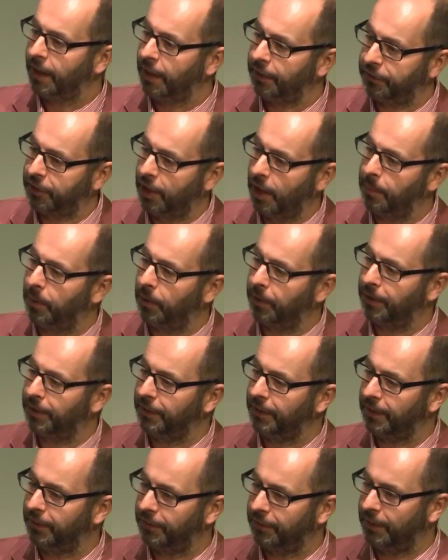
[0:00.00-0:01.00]
has come on and
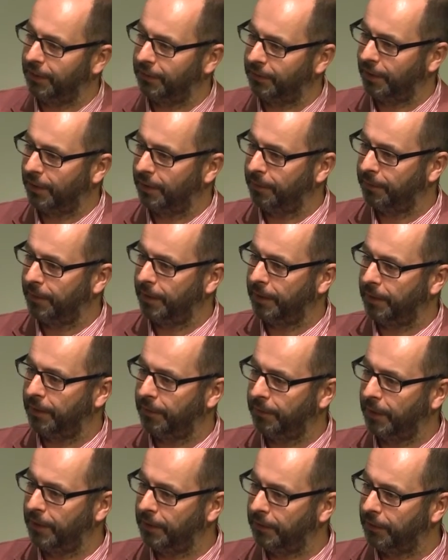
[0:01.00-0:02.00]
it's kind of
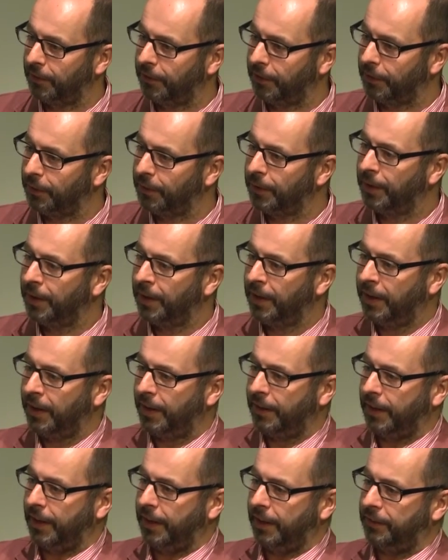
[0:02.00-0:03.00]
fun to do.
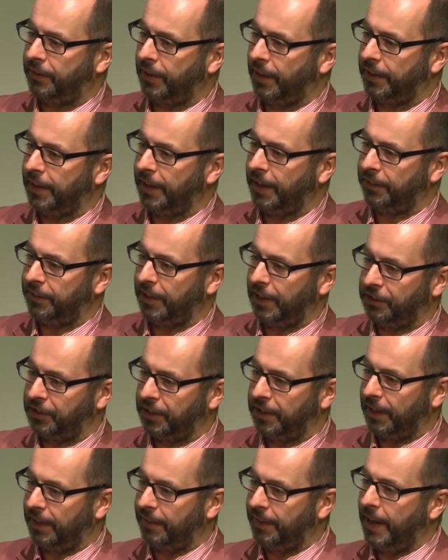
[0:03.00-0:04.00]
I think it's actually
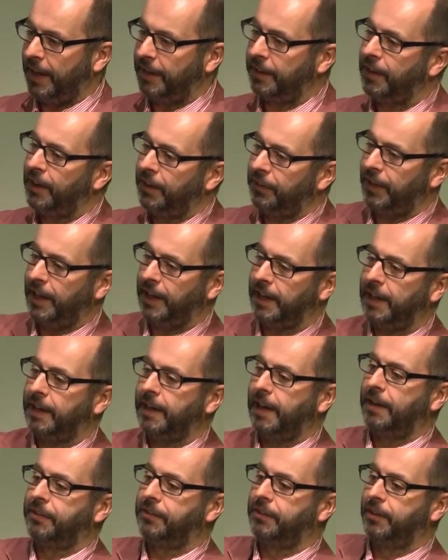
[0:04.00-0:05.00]
then taking
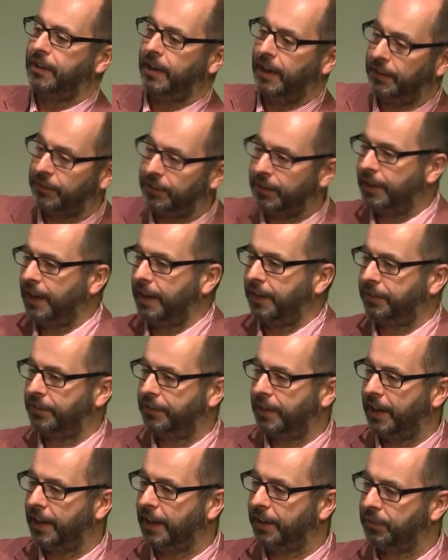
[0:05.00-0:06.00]
that into the next
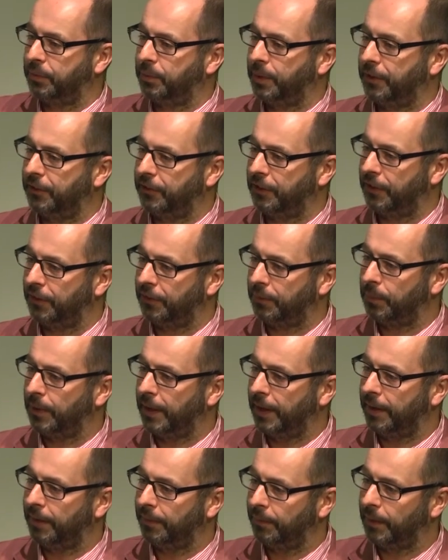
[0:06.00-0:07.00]
stage, which is
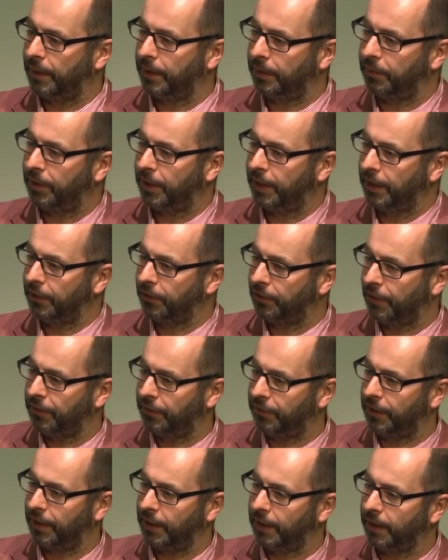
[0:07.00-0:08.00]
where the really
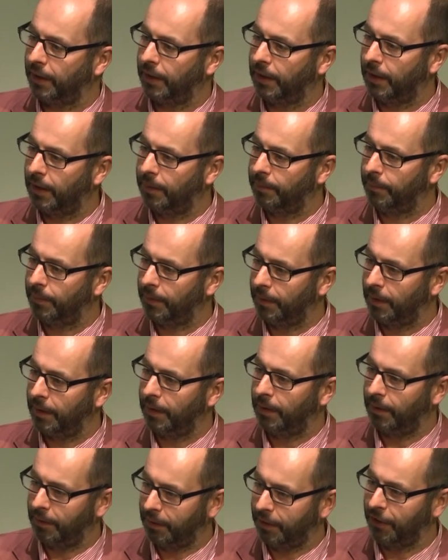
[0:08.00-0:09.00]
interesting
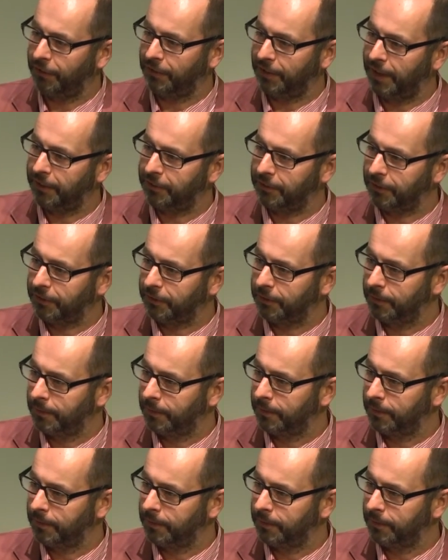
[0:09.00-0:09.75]
cutting edge is.